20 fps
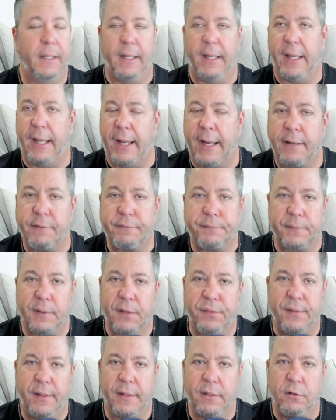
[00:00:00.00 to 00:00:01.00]

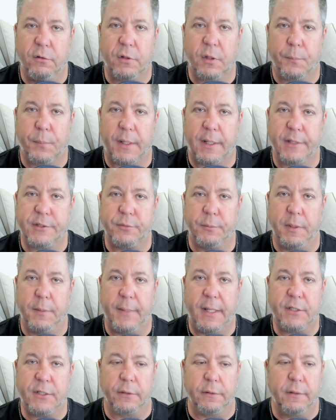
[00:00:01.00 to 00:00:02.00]
everything you can possibly
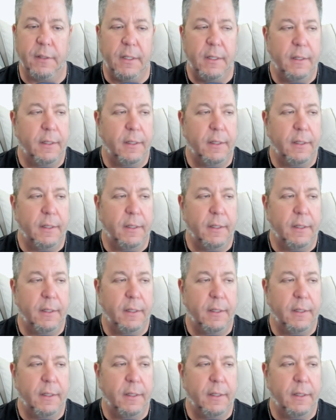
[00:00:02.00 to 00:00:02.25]
imagine.